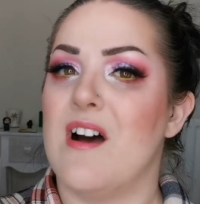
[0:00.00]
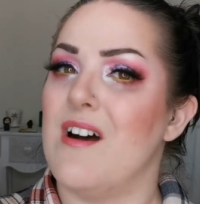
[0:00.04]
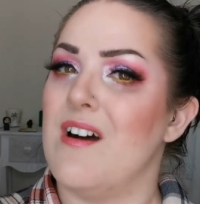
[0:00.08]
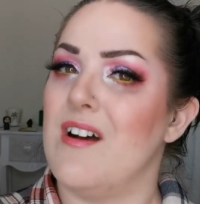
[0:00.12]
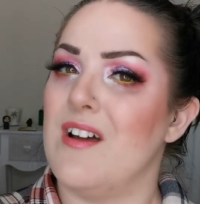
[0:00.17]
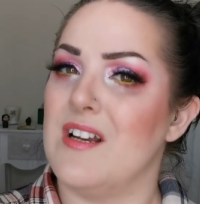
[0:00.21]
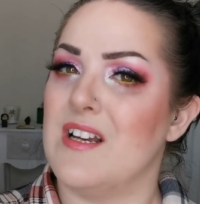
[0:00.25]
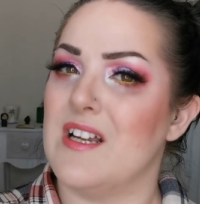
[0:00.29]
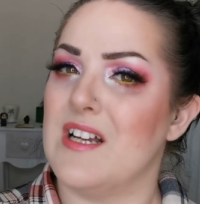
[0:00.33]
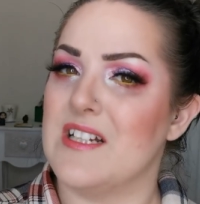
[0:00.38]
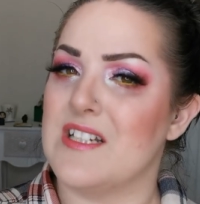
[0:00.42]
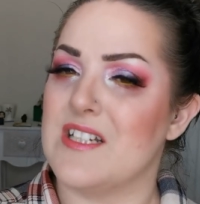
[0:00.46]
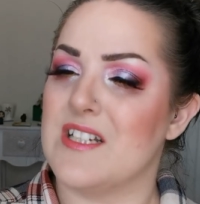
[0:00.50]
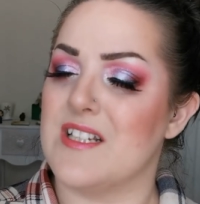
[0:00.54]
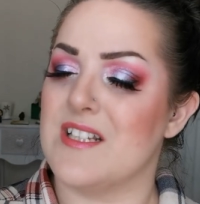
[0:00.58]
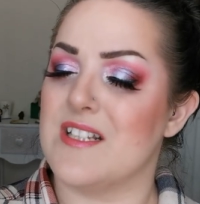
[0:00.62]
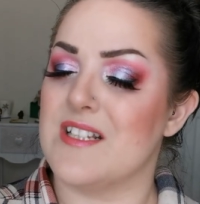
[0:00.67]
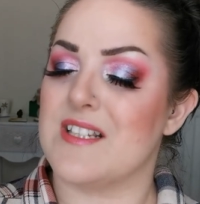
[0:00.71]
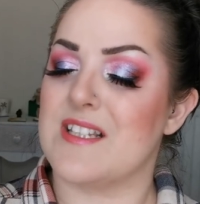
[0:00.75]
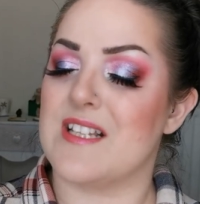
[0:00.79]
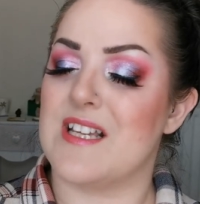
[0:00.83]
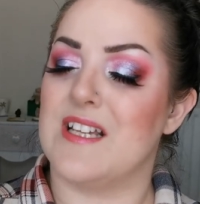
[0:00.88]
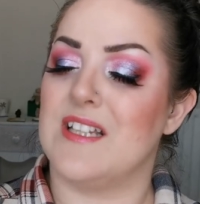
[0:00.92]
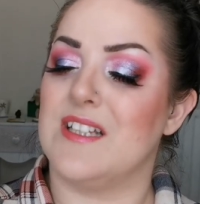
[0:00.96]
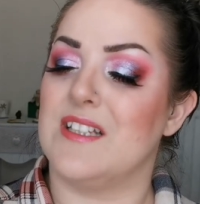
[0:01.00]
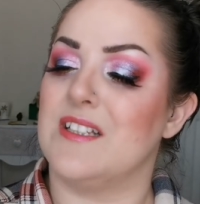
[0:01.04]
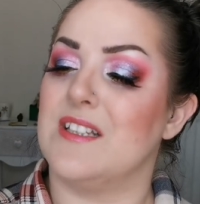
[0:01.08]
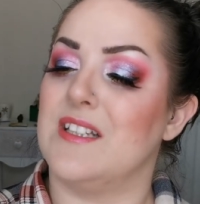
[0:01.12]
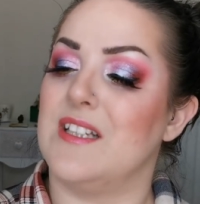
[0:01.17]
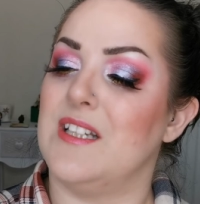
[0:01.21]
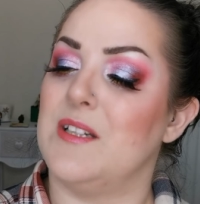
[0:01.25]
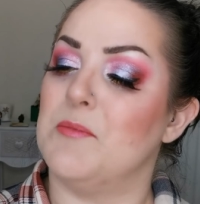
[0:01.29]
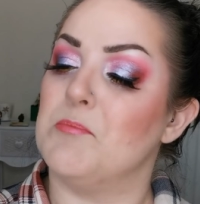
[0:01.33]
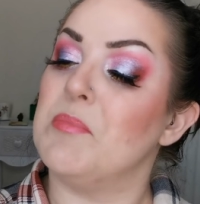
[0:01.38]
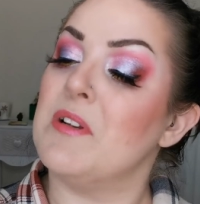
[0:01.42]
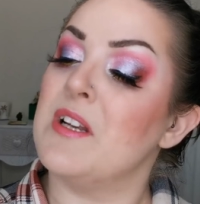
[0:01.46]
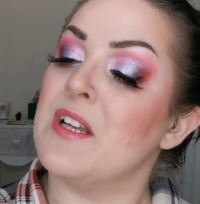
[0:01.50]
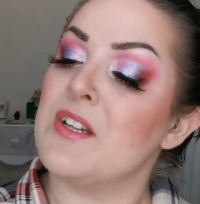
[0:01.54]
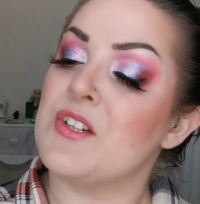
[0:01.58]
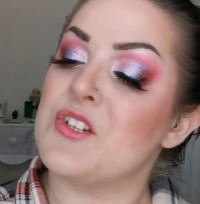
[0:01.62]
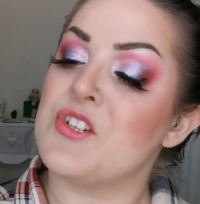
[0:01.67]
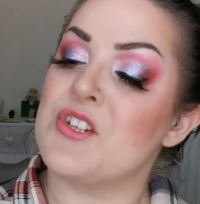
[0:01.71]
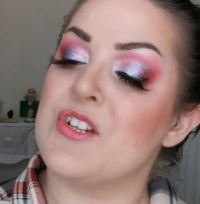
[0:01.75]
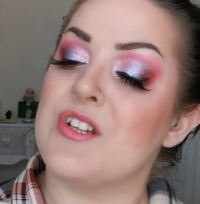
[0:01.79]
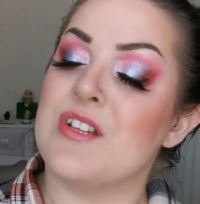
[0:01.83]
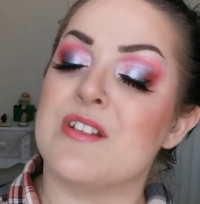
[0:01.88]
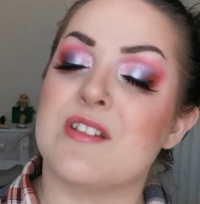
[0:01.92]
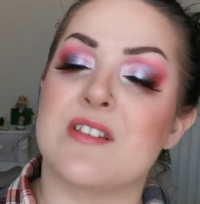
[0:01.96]
highlighters and the
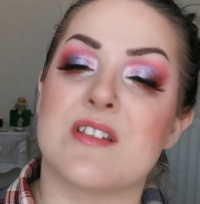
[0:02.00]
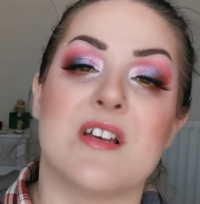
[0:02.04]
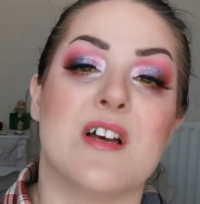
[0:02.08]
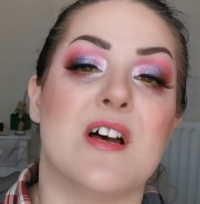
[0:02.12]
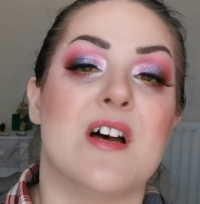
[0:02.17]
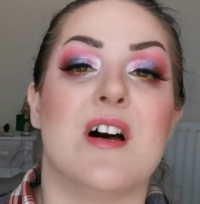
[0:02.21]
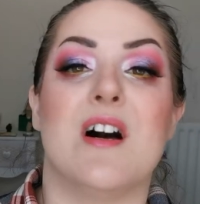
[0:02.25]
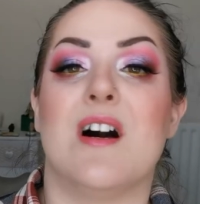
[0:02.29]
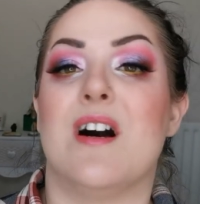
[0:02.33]
blushes.